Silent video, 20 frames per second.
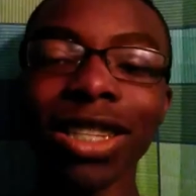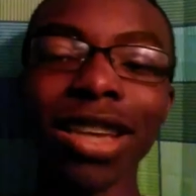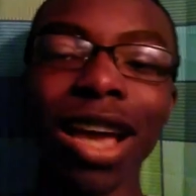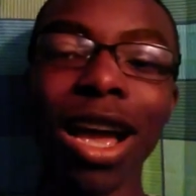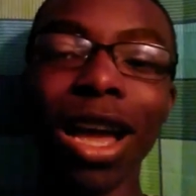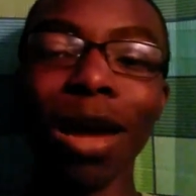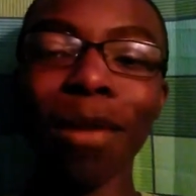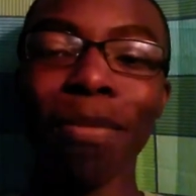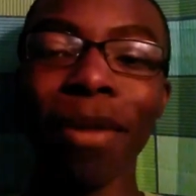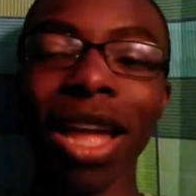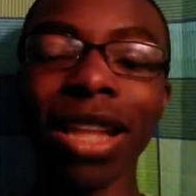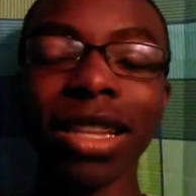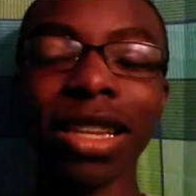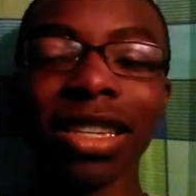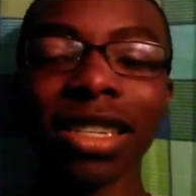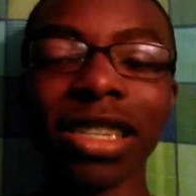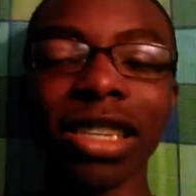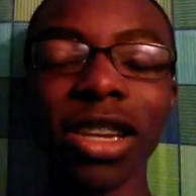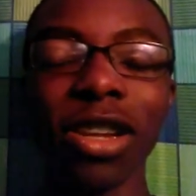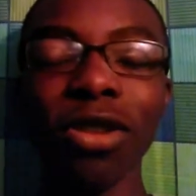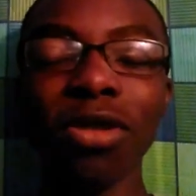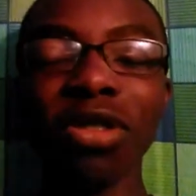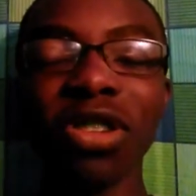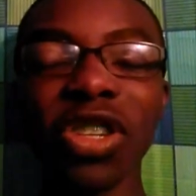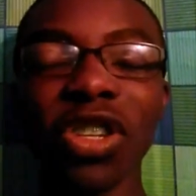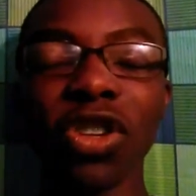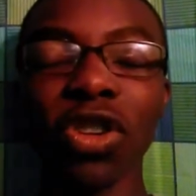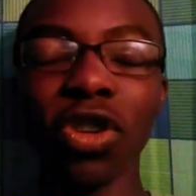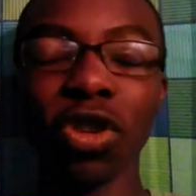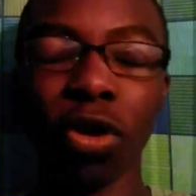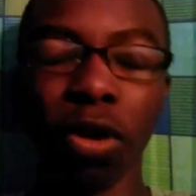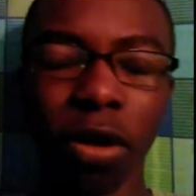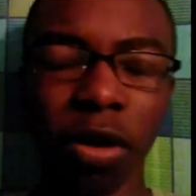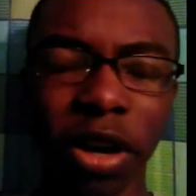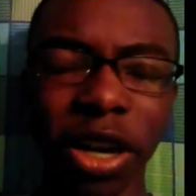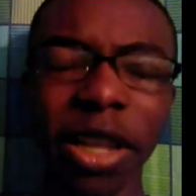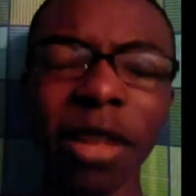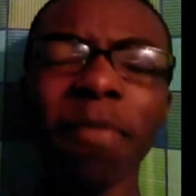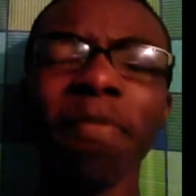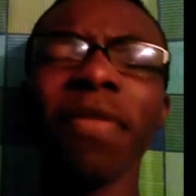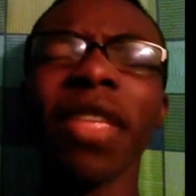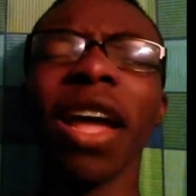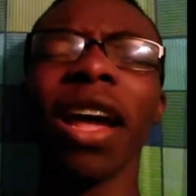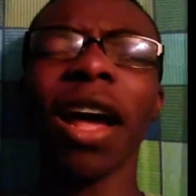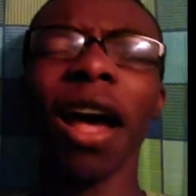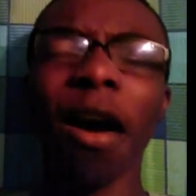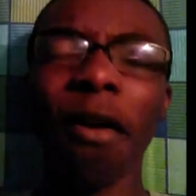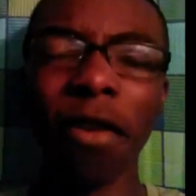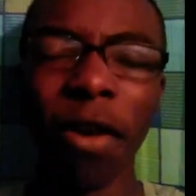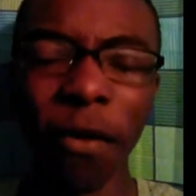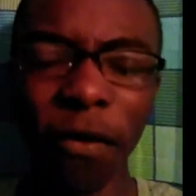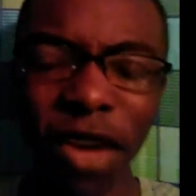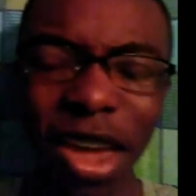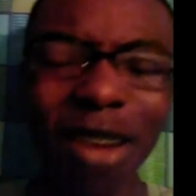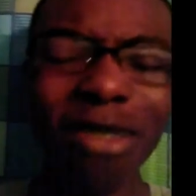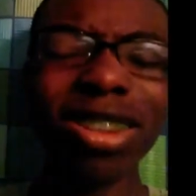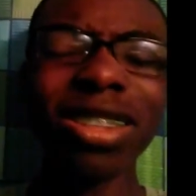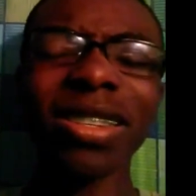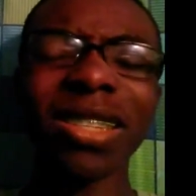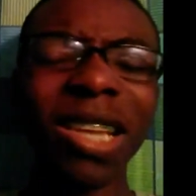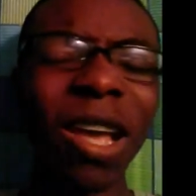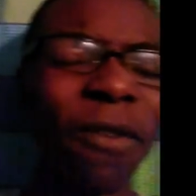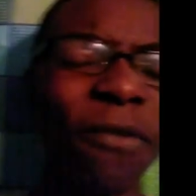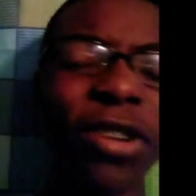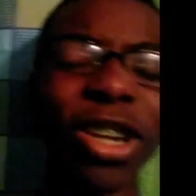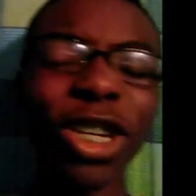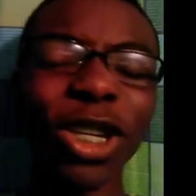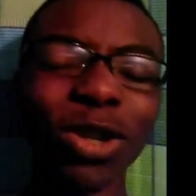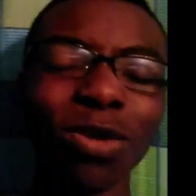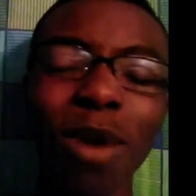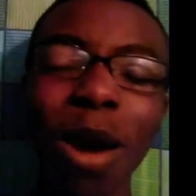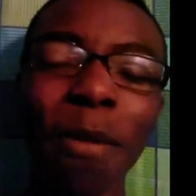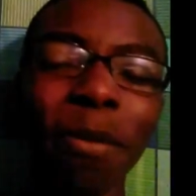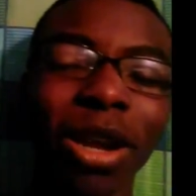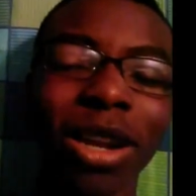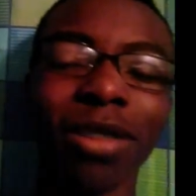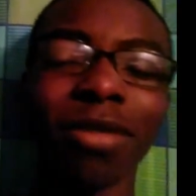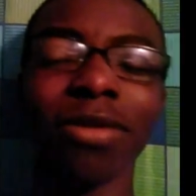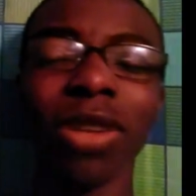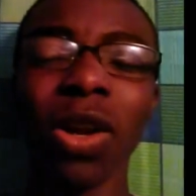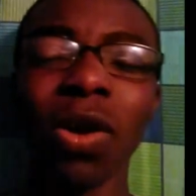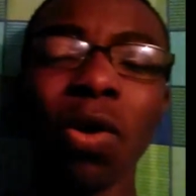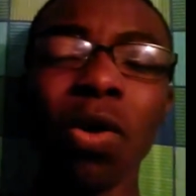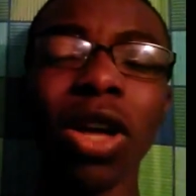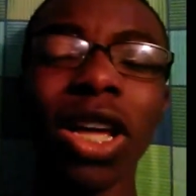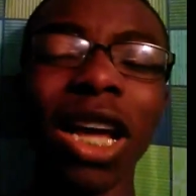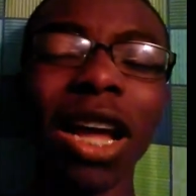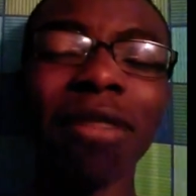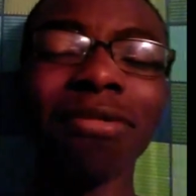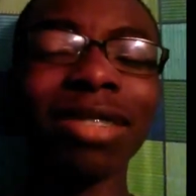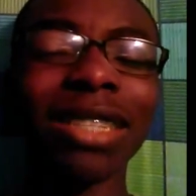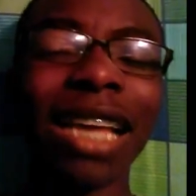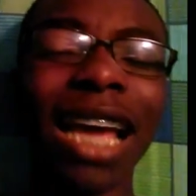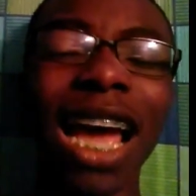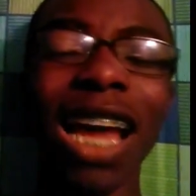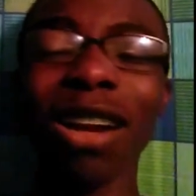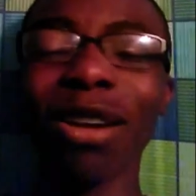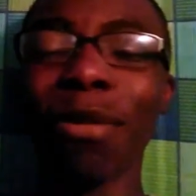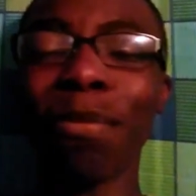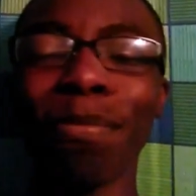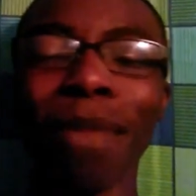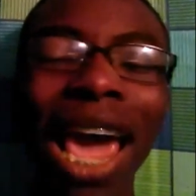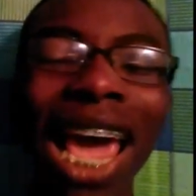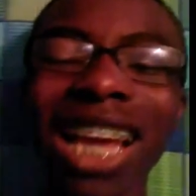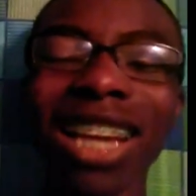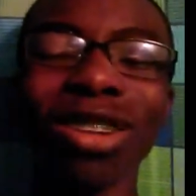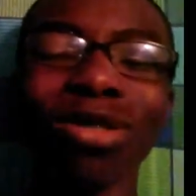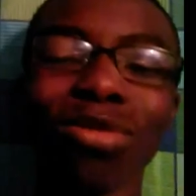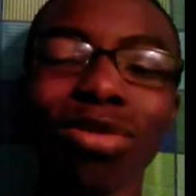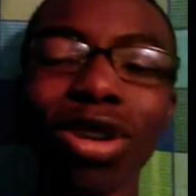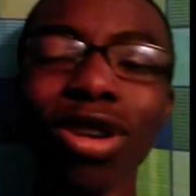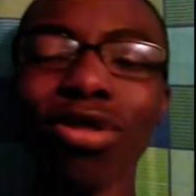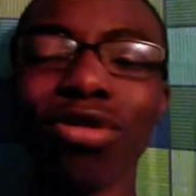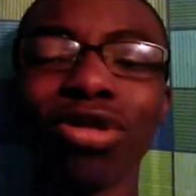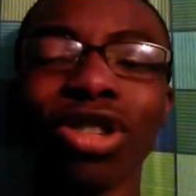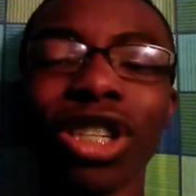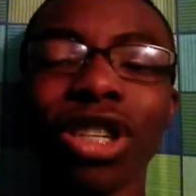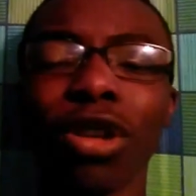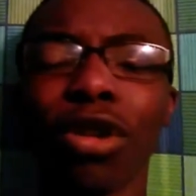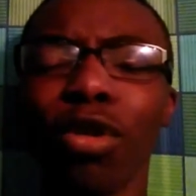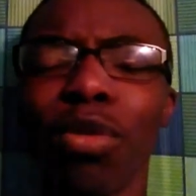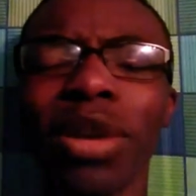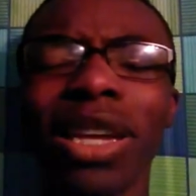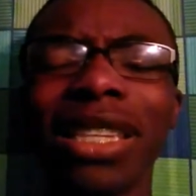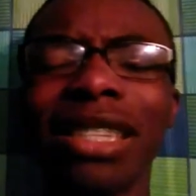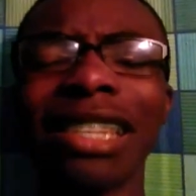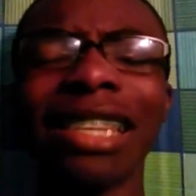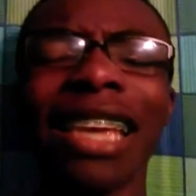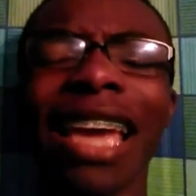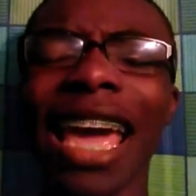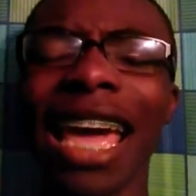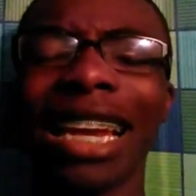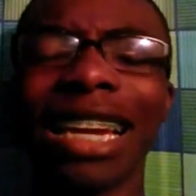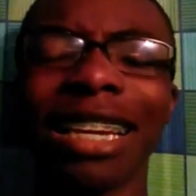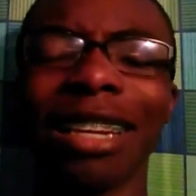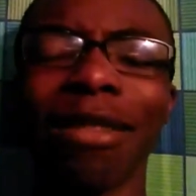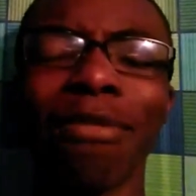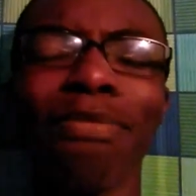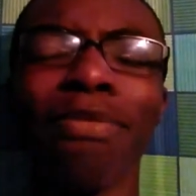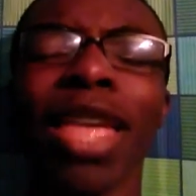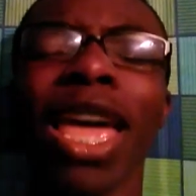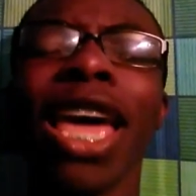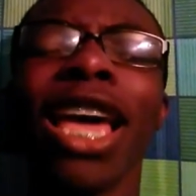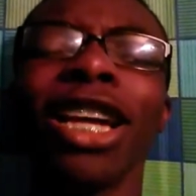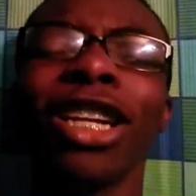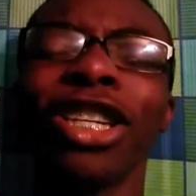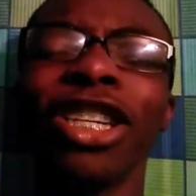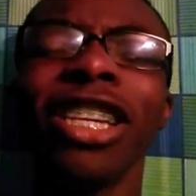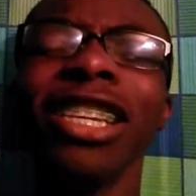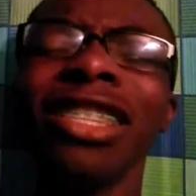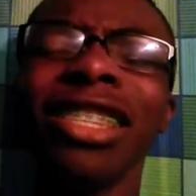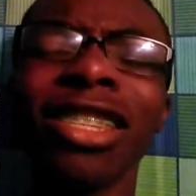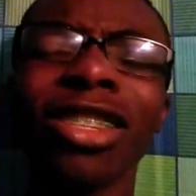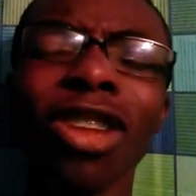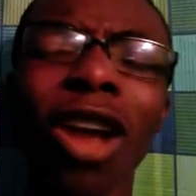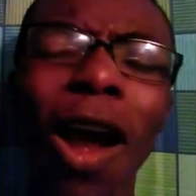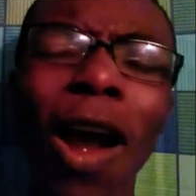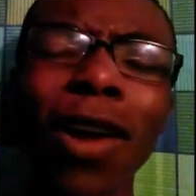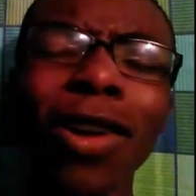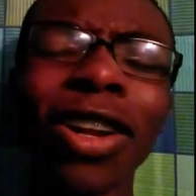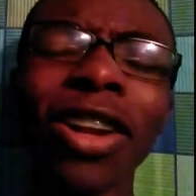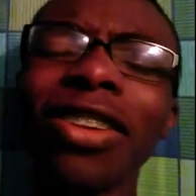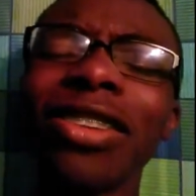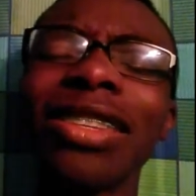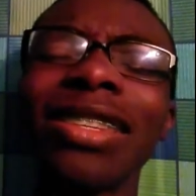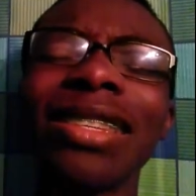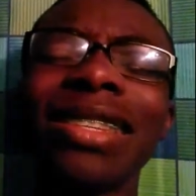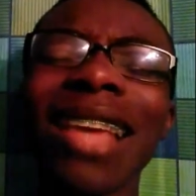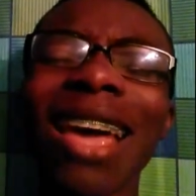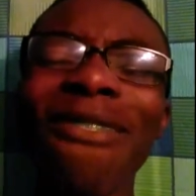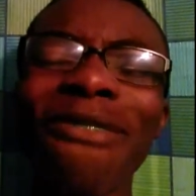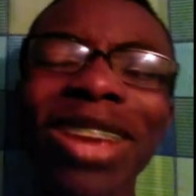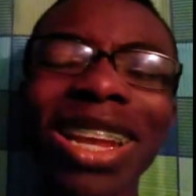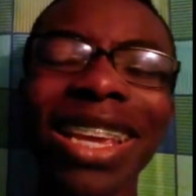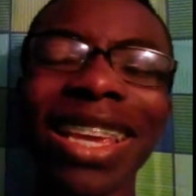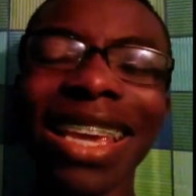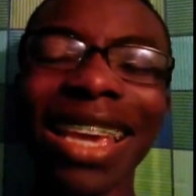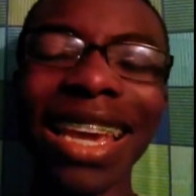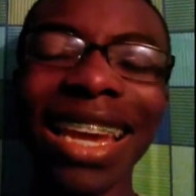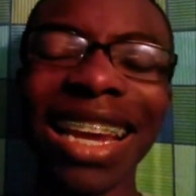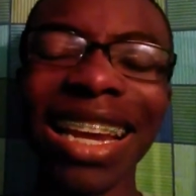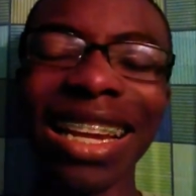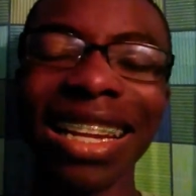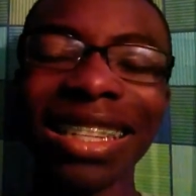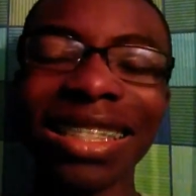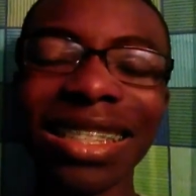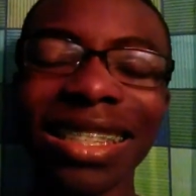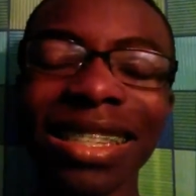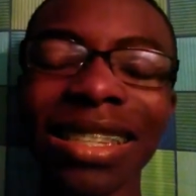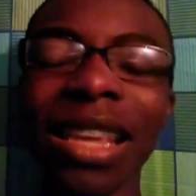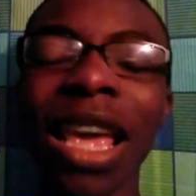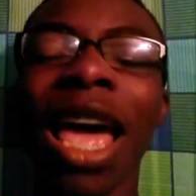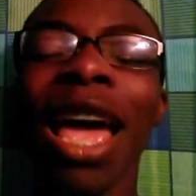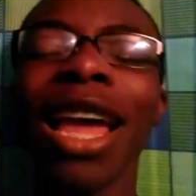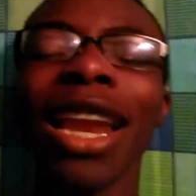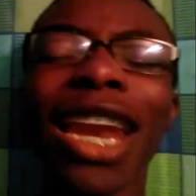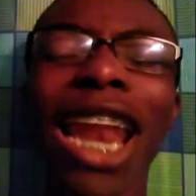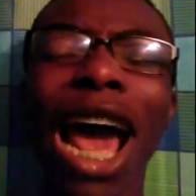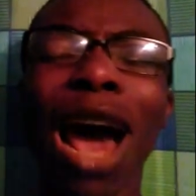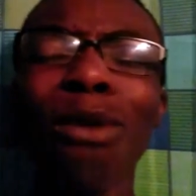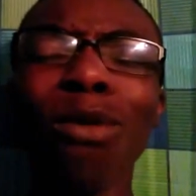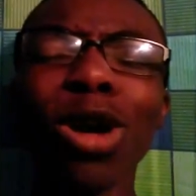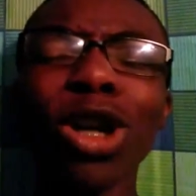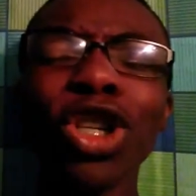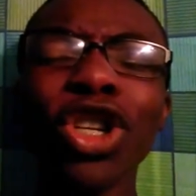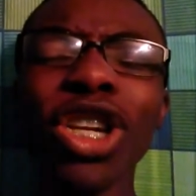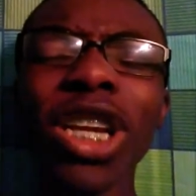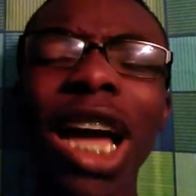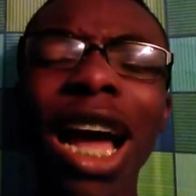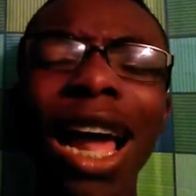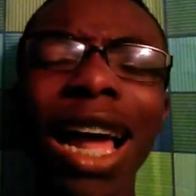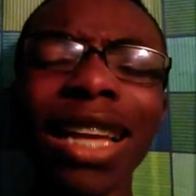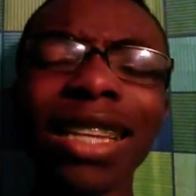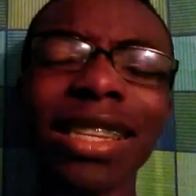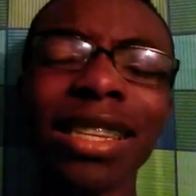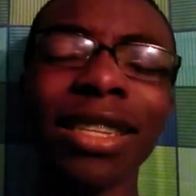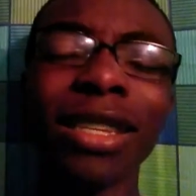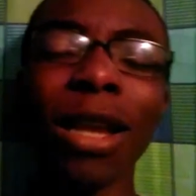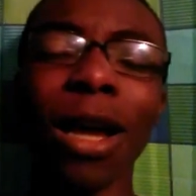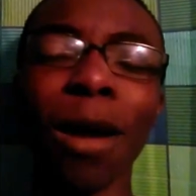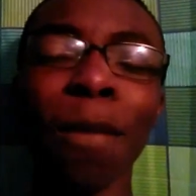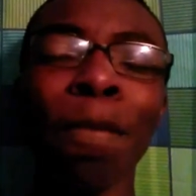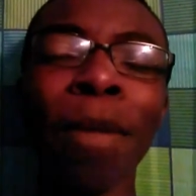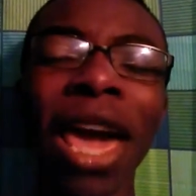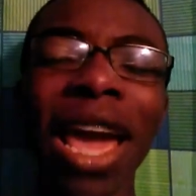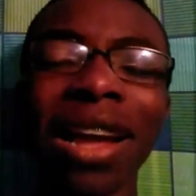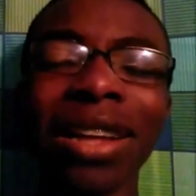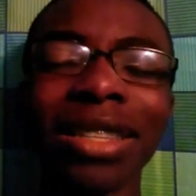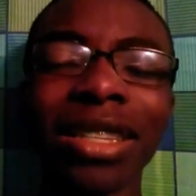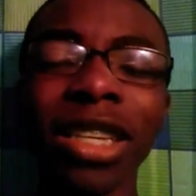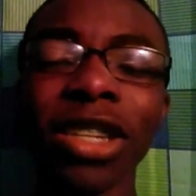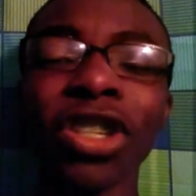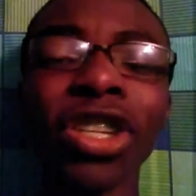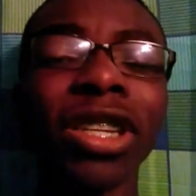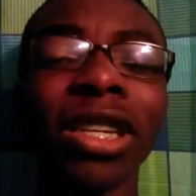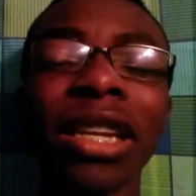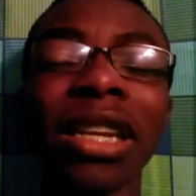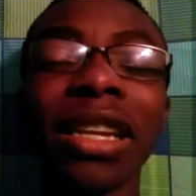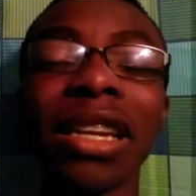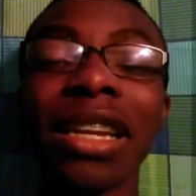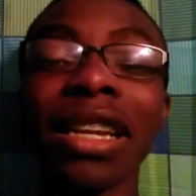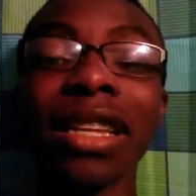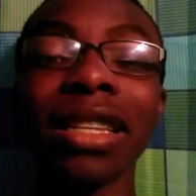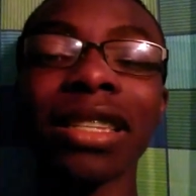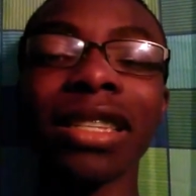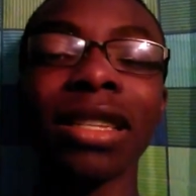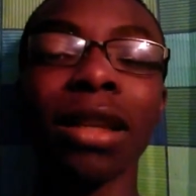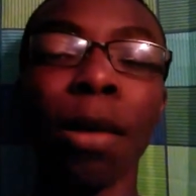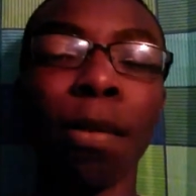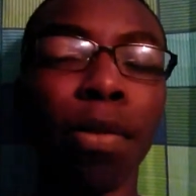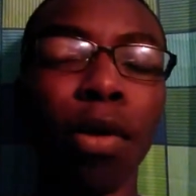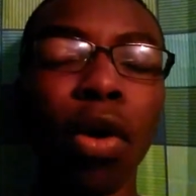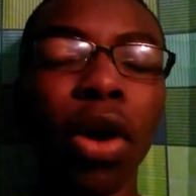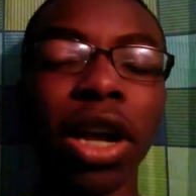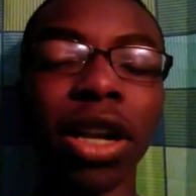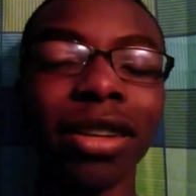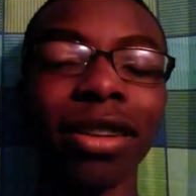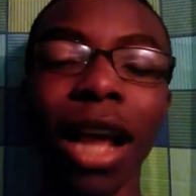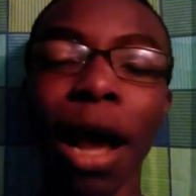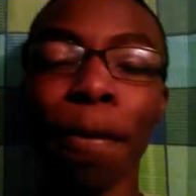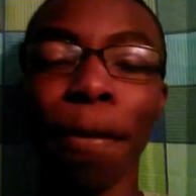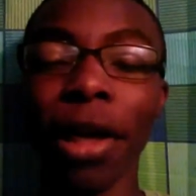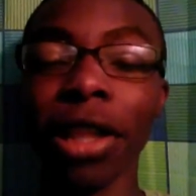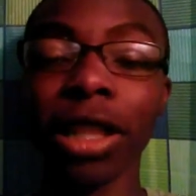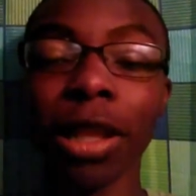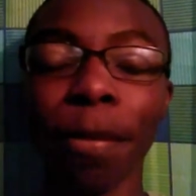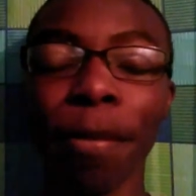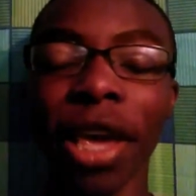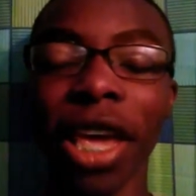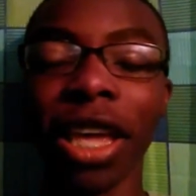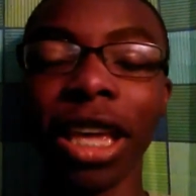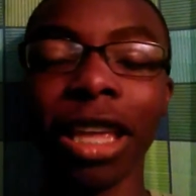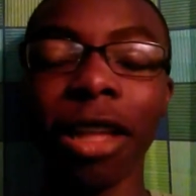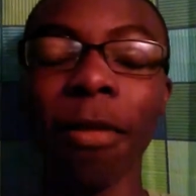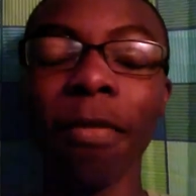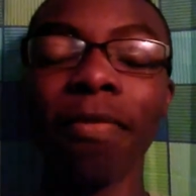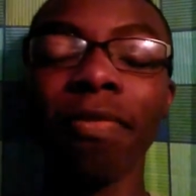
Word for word: to talk about this news story of a very selfish woman who comes out of Baton Rouge, Louisiana. She started seven kids. Now I want you guys to pay attention to this point I'm about to make.